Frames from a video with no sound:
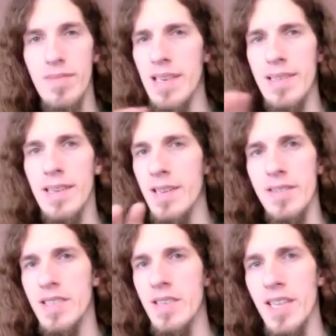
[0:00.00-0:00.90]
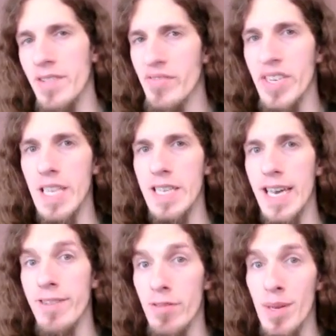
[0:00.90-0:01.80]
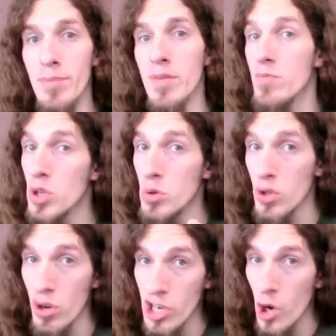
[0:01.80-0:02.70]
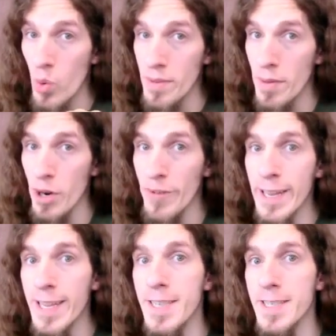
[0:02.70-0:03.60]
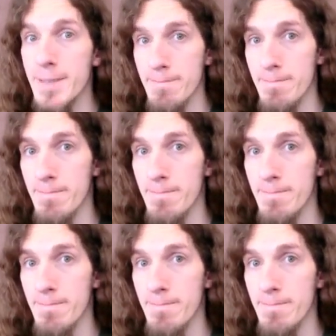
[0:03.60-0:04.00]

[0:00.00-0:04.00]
No, no, no, still not revealed yet. Remember, you don't know what Marv is.